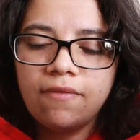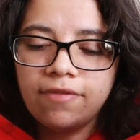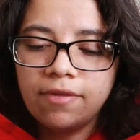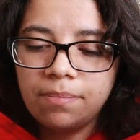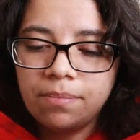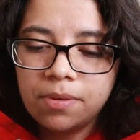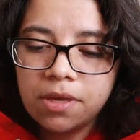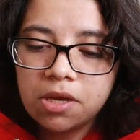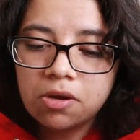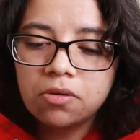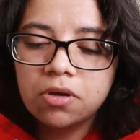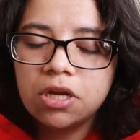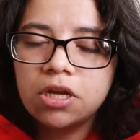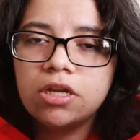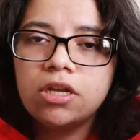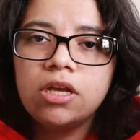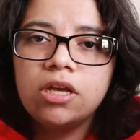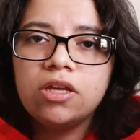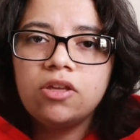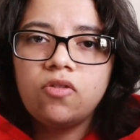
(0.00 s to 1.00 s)
of the
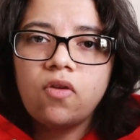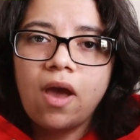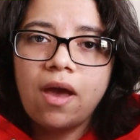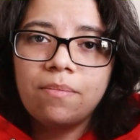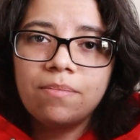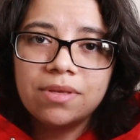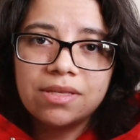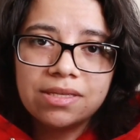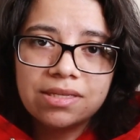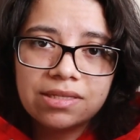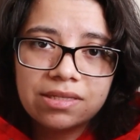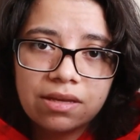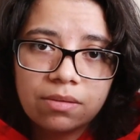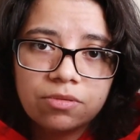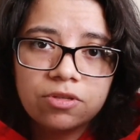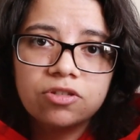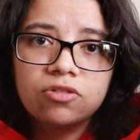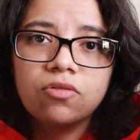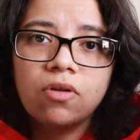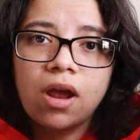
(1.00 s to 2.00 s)
period you have been
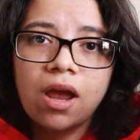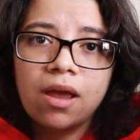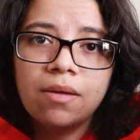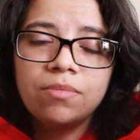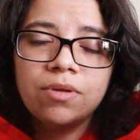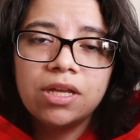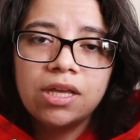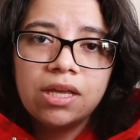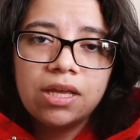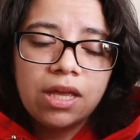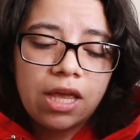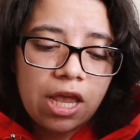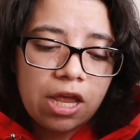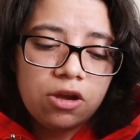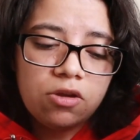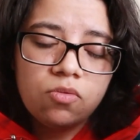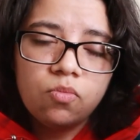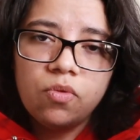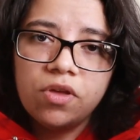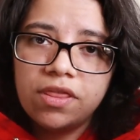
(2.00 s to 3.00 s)
subscribed
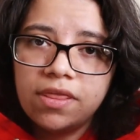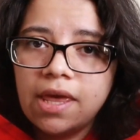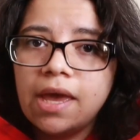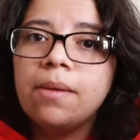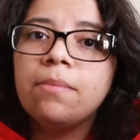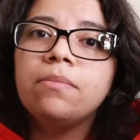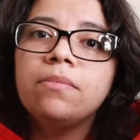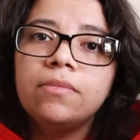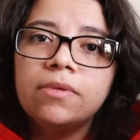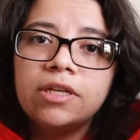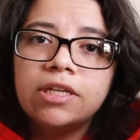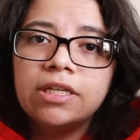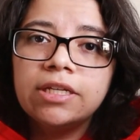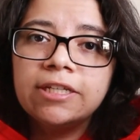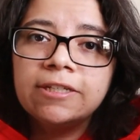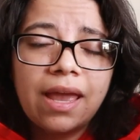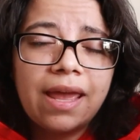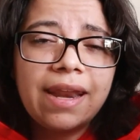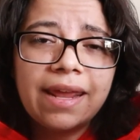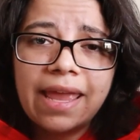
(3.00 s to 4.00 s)
in with them.
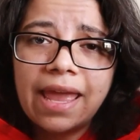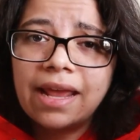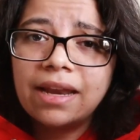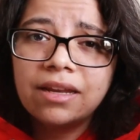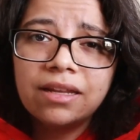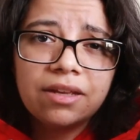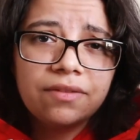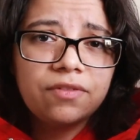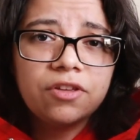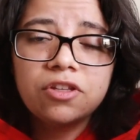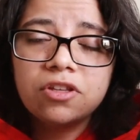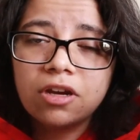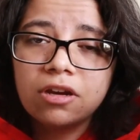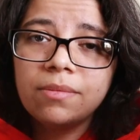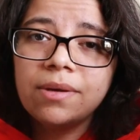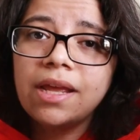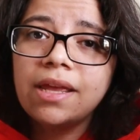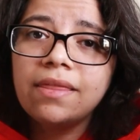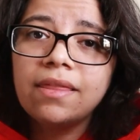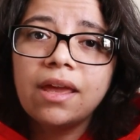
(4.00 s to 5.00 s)
And again, if you
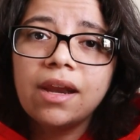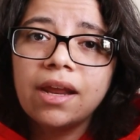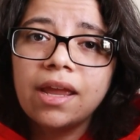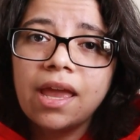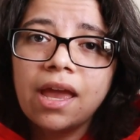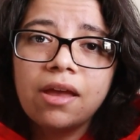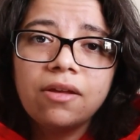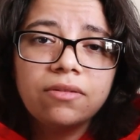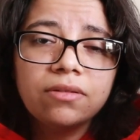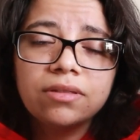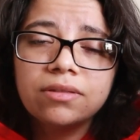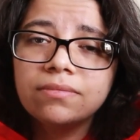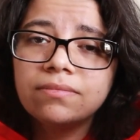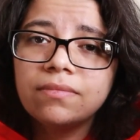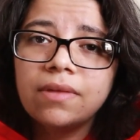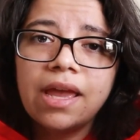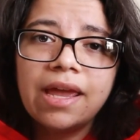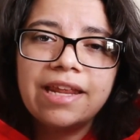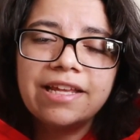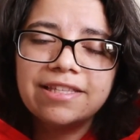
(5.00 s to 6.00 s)
terminate that account
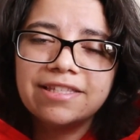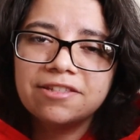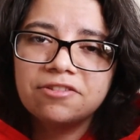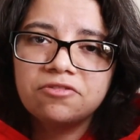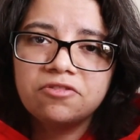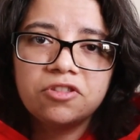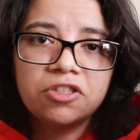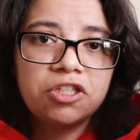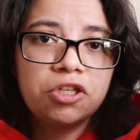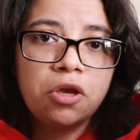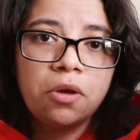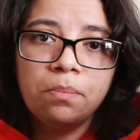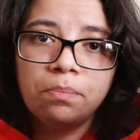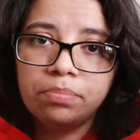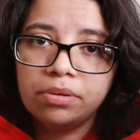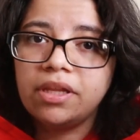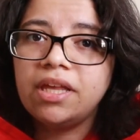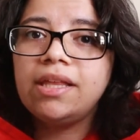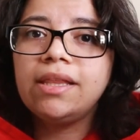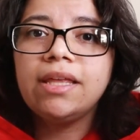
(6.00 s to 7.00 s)
and it's
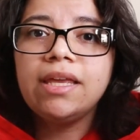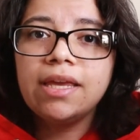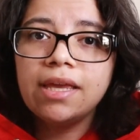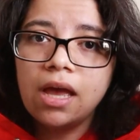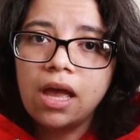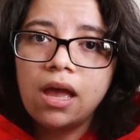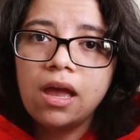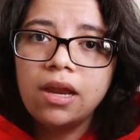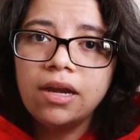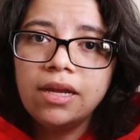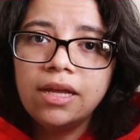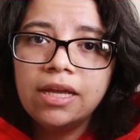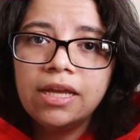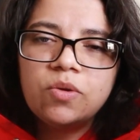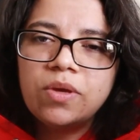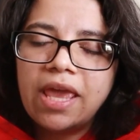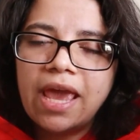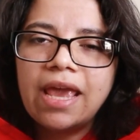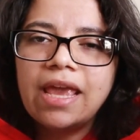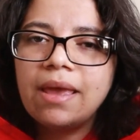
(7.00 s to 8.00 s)
completely gone, you
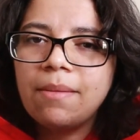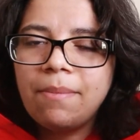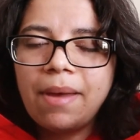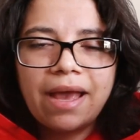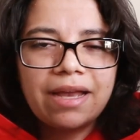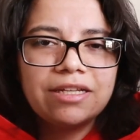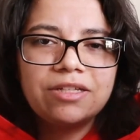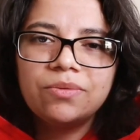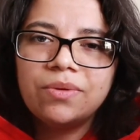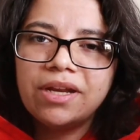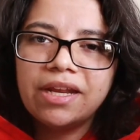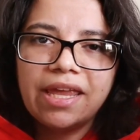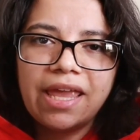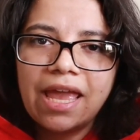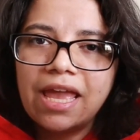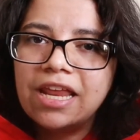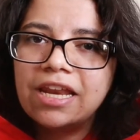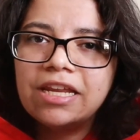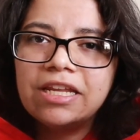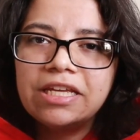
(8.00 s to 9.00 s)
can't get back to it
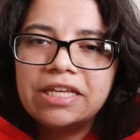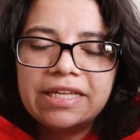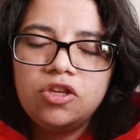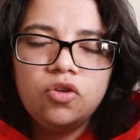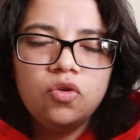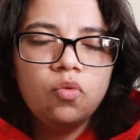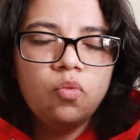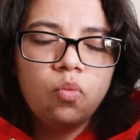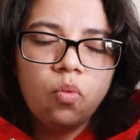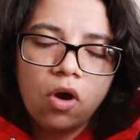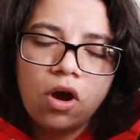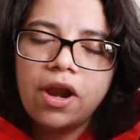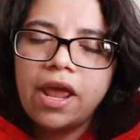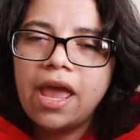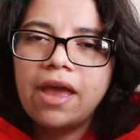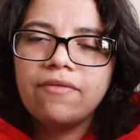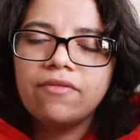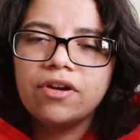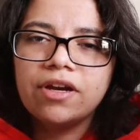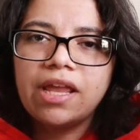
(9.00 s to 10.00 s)
again. You won't
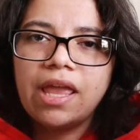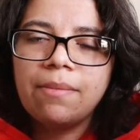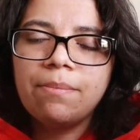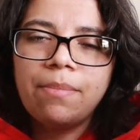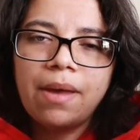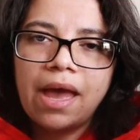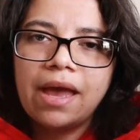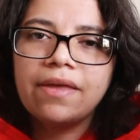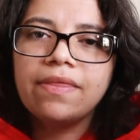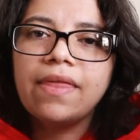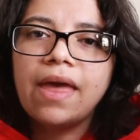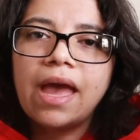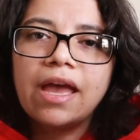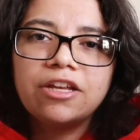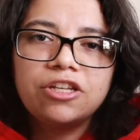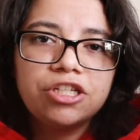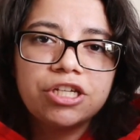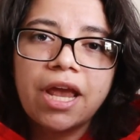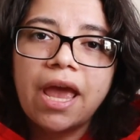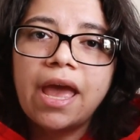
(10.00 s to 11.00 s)
ever get back
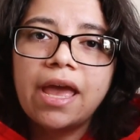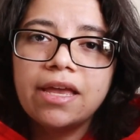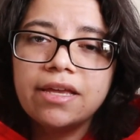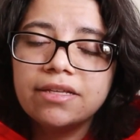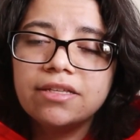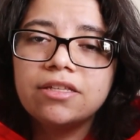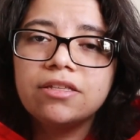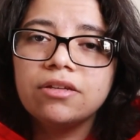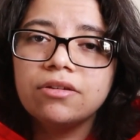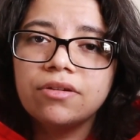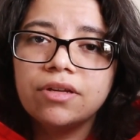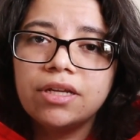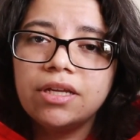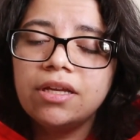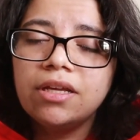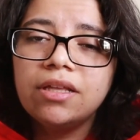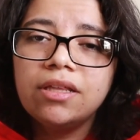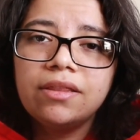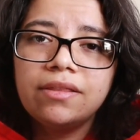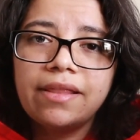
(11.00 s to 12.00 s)
that chat
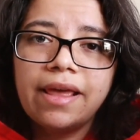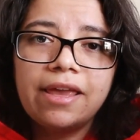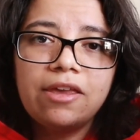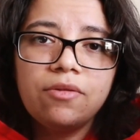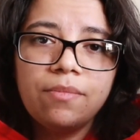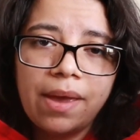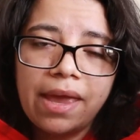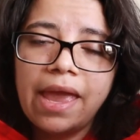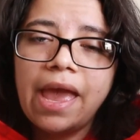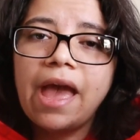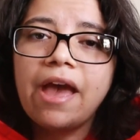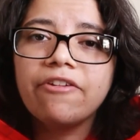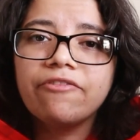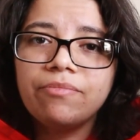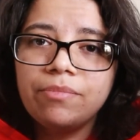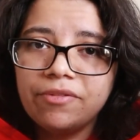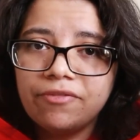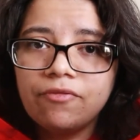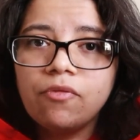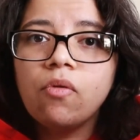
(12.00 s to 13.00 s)
history that you may
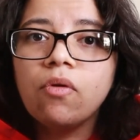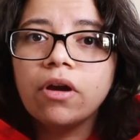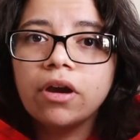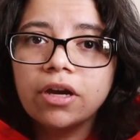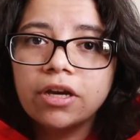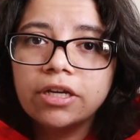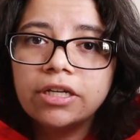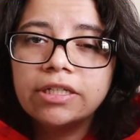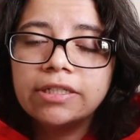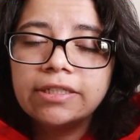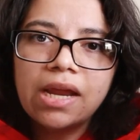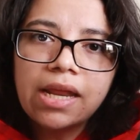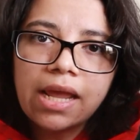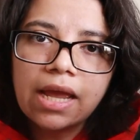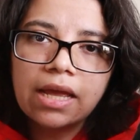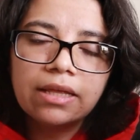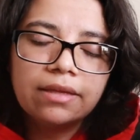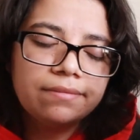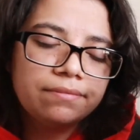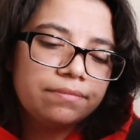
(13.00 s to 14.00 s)
have before. And
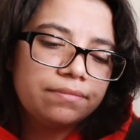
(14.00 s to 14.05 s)
yeah,